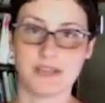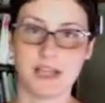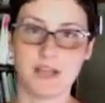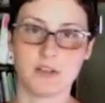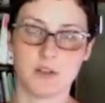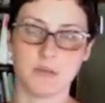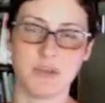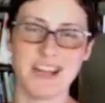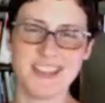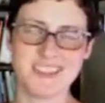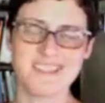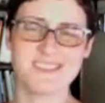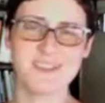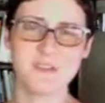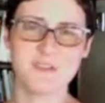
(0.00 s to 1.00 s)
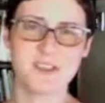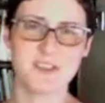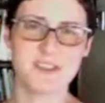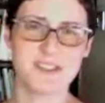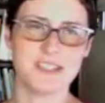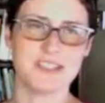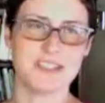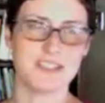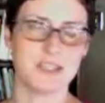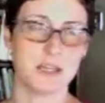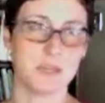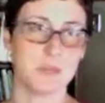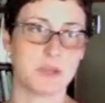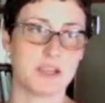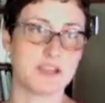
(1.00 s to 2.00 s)
I don't know. But I still feel the need to knit
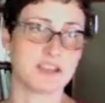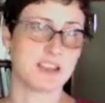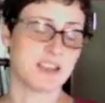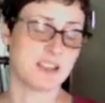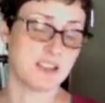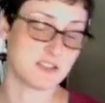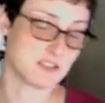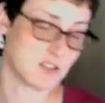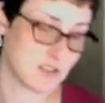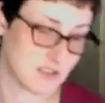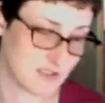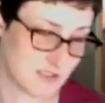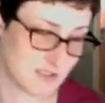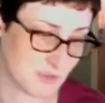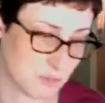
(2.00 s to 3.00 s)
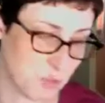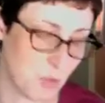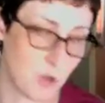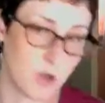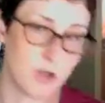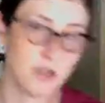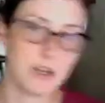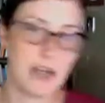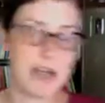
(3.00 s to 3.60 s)
it because I think it's good to support